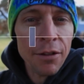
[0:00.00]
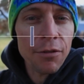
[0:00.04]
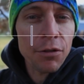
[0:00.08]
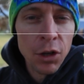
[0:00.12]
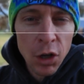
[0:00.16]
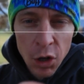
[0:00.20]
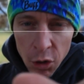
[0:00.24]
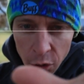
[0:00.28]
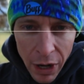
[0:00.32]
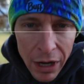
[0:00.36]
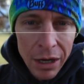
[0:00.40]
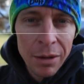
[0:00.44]
If
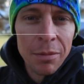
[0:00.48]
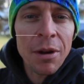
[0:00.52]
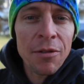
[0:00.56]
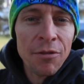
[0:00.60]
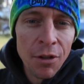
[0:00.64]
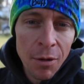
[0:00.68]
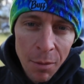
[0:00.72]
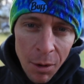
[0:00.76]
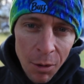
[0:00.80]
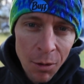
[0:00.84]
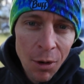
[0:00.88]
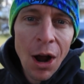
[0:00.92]
correct me
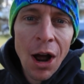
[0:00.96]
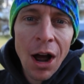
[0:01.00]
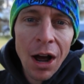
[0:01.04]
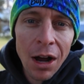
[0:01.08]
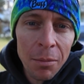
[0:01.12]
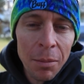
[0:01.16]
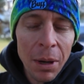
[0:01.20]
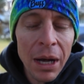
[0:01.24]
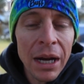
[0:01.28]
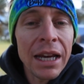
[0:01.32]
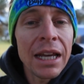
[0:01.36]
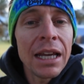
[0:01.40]
if I'm
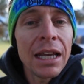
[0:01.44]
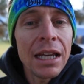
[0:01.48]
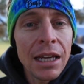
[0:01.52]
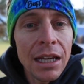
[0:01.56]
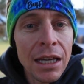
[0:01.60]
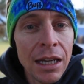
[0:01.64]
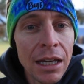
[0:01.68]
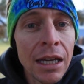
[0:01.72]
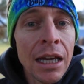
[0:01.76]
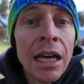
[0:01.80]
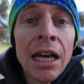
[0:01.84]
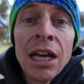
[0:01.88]
wrong, but
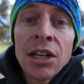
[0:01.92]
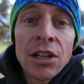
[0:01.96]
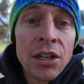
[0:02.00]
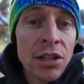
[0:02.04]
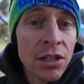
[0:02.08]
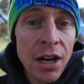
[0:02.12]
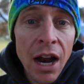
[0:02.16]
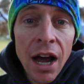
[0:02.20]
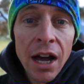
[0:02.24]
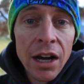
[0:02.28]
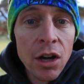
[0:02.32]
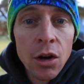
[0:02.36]
he
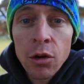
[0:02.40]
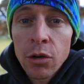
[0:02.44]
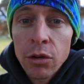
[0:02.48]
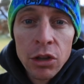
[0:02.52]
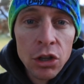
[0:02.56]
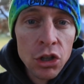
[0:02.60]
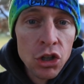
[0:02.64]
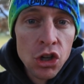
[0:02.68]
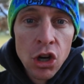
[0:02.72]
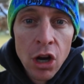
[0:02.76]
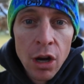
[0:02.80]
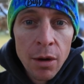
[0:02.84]
does not go to
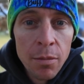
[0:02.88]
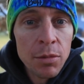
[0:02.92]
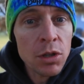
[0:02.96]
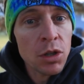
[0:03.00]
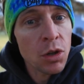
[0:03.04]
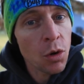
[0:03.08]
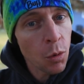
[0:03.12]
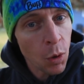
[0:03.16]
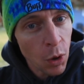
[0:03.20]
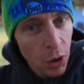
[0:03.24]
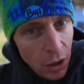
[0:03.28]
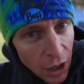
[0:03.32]
the gym
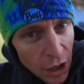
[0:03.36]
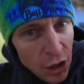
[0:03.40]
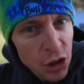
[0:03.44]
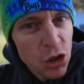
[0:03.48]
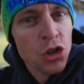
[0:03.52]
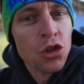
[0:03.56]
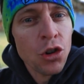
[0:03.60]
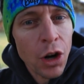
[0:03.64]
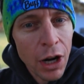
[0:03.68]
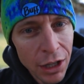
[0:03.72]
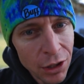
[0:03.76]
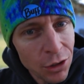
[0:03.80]
to work on
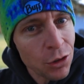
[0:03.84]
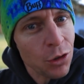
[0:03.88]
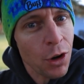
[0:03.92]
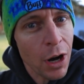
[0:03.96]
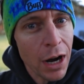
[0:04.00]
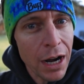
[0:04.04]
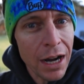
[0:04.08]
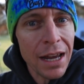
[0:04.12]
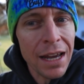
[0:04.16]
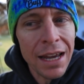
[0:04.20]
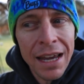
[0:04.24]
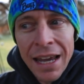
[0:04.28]
strength
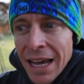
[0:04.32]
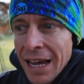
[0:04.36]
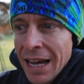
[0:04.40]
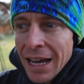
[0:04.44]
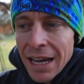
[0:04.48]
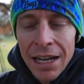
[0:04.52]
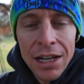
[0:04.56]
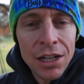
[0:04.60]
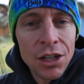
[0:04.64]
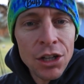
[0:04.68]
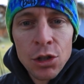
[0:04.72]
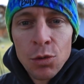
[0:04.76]
training.
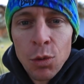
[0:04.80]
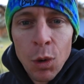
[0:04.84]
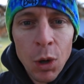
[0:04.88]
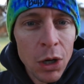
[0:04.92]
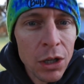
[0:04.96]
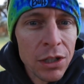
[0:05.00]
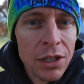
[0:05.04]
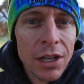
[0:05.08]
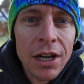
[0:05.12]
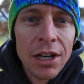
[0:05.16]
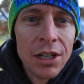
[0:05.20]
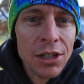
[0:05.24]
He just
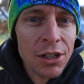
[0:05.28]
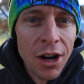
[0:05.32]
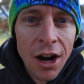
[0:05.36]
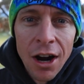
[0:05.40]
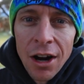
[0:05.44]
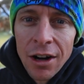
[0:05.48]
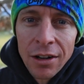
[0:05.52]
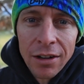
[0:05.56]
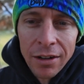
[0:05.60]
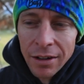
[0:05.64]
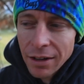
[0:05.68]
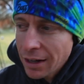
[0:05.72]
works in his
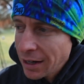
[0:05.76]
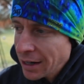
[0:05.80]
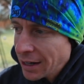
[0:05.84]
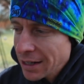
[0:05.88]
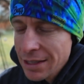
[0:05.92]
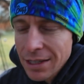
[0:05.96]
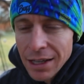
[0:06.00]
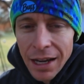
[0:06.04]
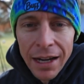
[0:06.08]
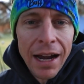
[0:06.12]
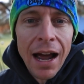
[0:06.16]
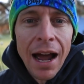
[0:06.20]
garden, and
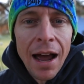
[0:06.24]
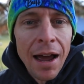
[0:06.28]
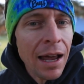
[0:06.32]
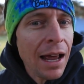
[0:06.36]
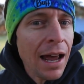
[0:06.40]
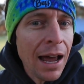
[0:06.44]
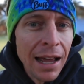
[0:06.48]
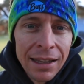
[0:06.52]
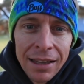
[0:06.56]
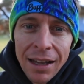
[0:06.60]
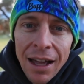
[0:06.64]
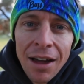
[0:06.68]
it's like I,
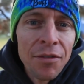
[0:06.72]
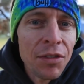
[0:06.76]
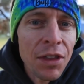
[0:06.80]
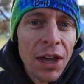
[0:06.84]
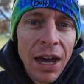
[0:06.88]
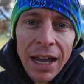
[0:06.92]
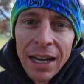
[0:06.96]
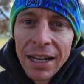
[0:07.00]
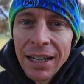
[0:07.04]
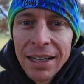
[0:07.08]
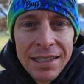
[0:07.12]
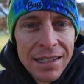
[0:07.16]
I love
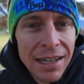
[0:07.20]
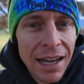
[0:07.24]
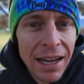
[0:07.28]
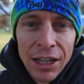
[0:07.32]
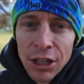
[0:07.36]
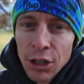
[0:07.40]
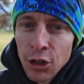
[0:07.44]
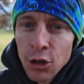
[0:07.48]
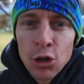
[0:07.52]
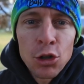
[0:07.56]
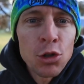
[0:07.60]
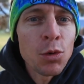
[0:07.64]
that. Let's
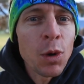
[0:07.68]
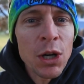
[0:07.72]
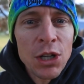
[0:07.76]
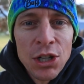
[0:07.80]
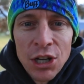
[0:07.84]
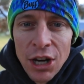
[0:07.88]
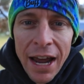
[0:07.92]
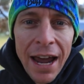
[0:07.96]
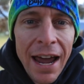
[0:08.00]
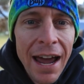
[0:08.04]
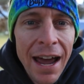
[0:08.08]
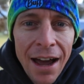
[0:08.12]
like use what
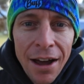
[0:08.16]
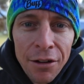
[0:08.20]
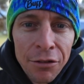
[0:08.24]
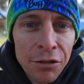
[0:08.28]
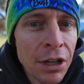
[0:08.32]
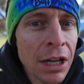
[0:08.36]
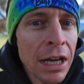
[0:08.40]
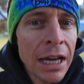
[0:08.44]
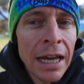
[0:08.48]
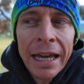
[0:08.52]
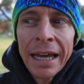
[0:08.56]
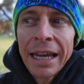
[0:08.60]
you
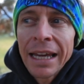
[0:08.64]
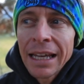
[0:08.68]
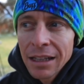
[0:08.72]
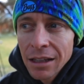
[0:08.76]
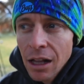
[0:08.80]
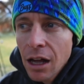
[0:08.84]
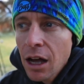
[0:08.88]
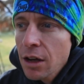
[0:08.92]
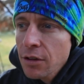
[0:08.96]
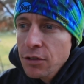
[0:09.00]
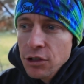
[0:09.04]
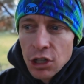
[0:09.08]
have. He
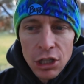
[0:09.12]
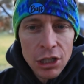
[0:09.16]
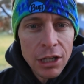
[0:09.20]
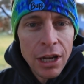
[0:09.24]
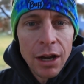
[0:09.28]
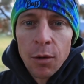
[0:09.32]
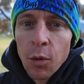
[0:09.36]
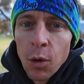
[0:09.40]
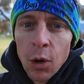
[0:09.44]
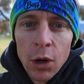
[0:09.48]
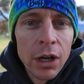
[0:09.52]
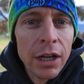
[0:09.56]
loves just
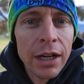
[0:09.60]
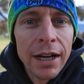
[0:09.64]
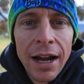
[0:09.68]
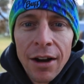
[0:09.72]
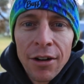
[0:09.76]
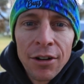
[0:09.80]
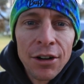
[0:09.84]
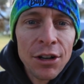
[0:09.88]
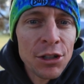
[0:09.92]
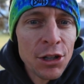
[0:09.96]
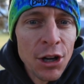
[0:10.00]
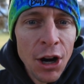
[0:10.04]
like working
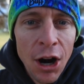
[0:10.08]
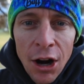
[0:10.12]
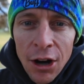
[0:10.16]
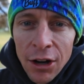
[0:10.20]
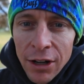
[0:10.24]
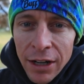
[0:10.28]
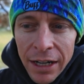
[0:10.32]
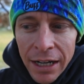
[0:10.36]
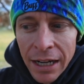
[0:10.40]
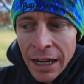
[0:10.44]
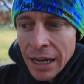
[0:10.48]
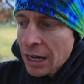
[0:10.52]
out in his
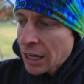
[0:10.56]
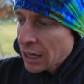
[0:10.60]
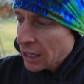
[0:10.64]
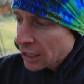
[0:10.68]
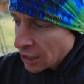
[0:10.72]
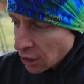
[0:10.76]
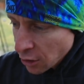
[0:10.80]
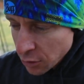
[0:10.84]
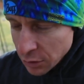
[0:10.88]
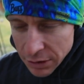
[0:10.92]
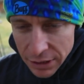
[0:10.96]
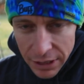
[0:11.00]
garden,
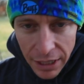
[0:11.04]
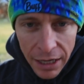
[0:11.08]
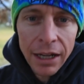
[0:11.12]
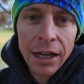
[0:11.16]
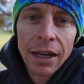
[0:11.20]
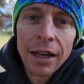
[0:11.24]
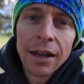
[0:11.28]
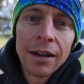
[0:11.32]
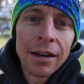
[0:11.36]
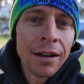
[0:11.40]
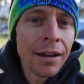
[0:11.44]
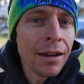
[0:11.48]
you know,
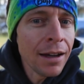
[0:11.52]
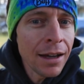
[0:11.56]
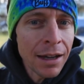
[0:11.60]
digging,